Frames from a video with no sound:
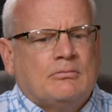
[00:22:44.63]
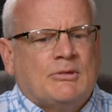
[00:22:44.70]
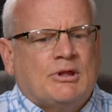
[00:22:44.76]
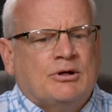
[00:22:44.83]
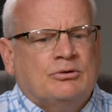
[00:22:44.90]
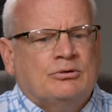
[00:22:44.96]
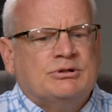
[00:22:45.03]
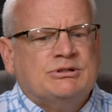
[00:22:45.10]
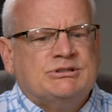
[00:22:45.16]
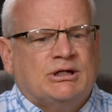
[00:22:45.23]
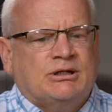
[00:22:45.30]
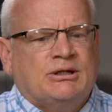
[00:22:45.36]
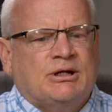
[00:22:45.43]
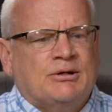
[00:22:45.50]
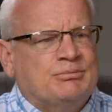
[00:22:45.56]
can really say
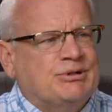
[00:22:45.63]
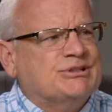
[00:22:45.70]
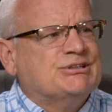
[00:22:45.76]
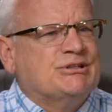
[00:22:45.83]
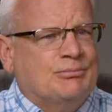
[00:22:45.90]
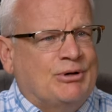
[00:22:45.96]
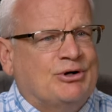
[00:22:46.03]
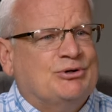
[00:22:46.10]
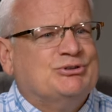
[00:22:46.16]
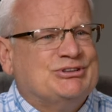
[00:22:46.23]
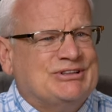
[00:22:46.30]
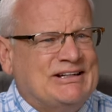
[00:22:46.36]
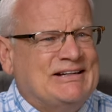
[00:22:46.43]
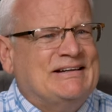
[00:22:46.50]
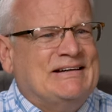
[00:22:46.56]
that I miss the
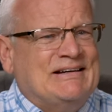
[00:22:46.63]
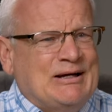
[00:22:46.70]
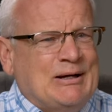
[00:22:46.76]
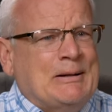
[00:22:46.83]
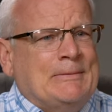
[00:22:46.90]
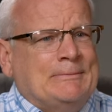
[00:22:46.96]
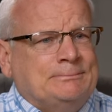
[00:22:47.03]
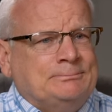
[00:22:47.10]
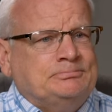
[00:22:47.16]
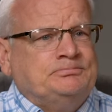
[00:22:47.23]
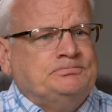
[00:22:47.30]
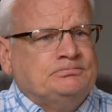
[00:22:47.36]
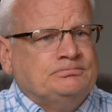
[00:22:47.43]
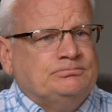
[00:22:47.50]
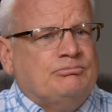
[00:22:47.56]
most. Yeah.
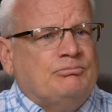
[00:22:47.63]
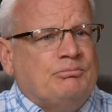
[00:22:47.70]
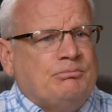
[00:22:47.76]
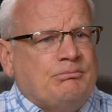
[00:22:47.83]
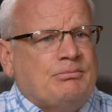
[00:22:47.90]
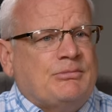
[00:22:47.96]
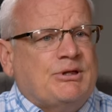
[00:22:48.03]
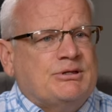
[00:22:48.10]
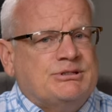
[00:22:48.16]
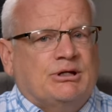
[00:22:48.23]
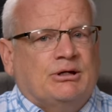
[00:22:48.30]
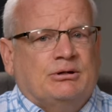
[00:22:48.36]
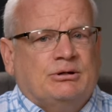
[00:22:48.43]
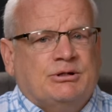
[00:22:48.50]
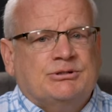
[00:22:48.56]

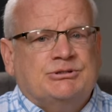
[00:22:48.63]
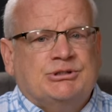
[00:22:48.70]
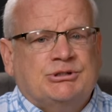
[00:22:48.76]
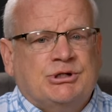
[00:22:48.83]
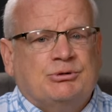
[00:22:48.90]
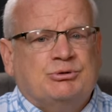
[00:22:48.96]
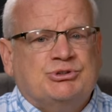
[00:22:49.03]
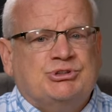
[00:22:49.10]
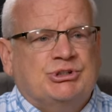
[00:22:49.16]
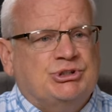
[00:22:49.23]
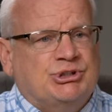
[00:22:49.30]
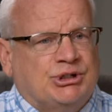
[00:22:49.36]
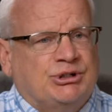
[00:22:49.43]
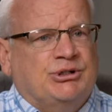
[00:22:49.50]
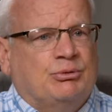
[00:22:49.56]
Because so, it was the
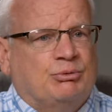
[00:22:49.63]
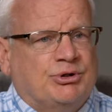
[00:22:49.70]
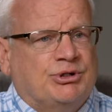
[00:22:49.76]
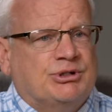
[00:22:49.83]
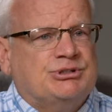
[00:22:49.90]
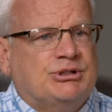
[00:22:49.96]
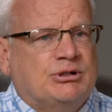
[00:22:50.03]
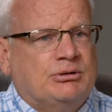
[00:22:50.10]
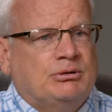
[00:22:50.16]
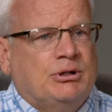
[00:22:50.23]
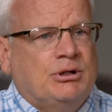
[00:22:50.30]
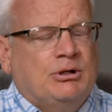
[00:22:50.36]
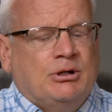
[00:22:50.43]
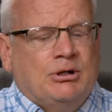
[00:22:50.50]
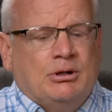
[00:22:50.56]
genuineness.
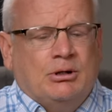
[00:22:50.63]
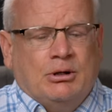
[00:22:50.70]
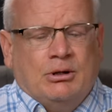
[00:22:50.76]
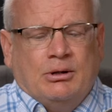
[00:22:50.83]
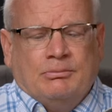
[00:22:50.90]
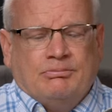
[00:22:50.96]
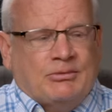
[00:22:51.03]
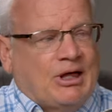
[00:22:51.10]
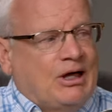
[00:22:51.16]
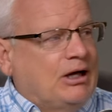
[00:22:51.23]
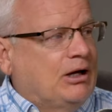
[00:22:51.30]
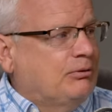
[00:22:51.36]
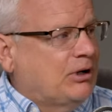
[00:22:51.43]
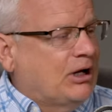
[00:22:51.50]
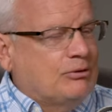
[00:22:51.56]
I,
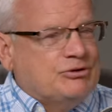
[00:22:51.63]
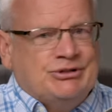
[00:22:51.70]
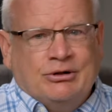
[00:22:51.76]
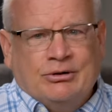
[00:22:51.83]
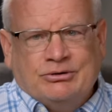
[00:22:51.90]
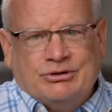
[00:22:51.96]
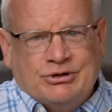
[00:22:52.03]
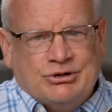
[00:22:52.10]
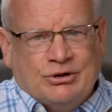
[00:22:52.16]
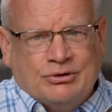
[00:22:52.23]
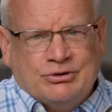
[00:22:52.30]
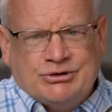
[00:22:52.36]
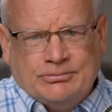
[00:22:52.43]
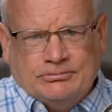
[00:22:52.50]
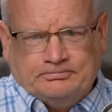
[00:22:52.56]
I was here at the
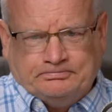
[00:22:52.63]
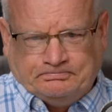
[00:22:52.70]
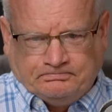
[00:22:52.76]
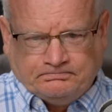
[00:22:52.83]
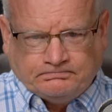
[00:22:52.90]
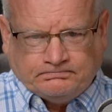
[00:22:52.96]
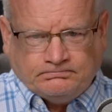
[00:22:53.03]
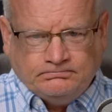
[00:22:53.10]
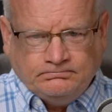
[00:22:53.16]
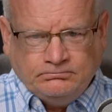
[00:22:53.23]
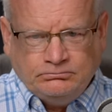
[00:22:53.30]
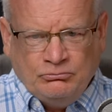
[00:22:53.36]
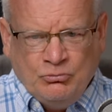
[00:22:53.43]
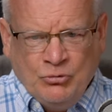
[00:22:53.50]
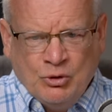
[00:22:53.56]
church,
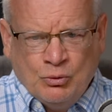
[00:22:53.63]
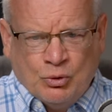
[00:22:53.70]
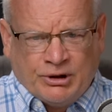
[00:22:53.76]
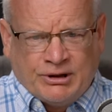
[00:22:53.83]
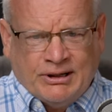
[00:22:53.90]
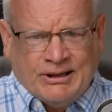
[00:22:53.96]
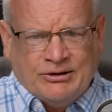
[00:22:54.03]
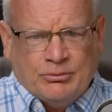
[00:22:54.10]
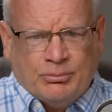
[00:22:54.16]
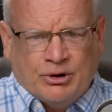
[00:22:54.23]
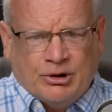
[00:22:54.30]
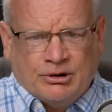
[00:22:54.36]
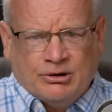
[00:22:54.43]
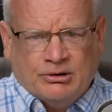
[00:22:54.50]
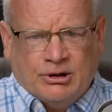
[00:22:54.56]
working out in the
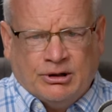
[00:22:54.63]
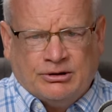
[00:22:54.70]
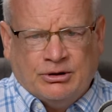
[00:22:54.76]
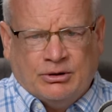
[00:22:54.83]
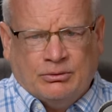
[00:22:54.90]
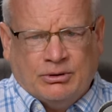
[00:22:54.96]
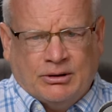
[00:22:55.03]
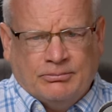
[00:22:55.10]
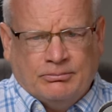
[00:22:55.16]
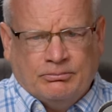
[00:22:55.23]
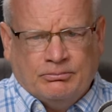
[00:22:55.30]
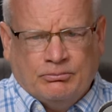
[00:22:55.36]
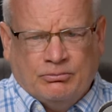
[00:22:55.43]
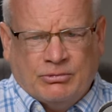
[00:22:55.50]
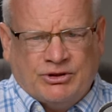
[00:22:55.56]
parking lot there.
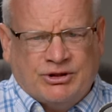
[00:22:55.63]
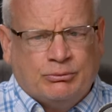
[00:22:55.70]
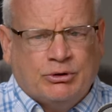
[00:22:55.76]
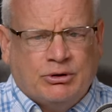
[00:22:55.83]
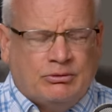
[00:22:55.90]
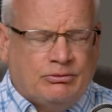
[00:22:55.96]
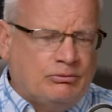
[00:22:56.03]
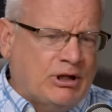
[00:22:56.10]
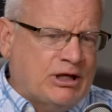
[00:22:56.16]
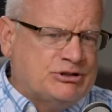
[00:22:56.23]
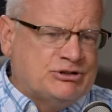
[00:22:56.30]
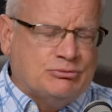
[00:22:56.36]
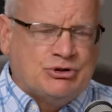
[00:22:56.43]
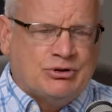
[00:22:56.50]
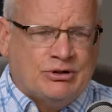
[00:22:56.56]
I'm, I think we had
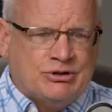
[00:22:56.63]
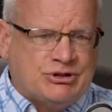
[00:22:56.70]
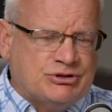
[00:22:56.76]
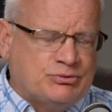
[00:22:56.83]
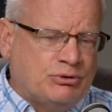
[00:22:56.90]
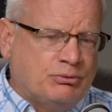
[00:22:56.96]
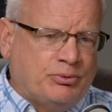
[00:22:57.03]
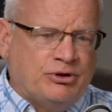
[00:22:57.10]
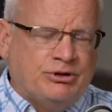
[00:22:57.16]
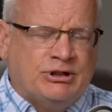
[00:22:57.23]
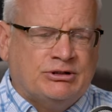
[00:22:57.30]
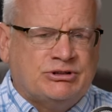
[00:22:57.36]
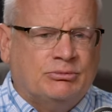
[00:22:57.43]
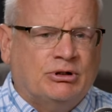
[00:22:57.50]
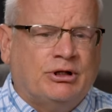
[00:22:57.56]
some trenches. We were putting in
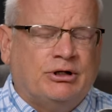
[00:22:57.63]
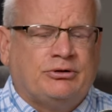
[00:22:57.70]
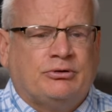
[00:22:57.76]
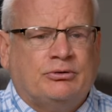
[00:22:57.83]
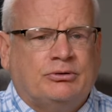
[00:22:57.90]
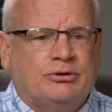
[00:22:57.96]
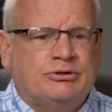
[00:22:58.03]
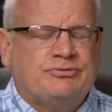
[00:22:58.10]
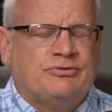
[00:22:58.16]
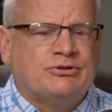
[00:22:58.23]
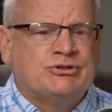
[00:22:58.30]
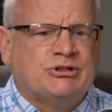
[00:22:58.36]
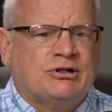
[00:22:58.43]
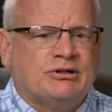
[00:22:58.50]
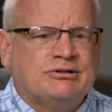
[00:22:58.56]
some electrical
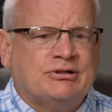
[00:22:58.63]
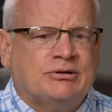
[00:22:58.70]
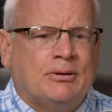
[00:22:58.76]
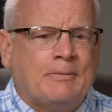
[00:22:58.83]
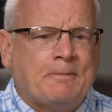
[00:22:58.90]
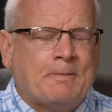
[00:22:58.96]
infrastructure. And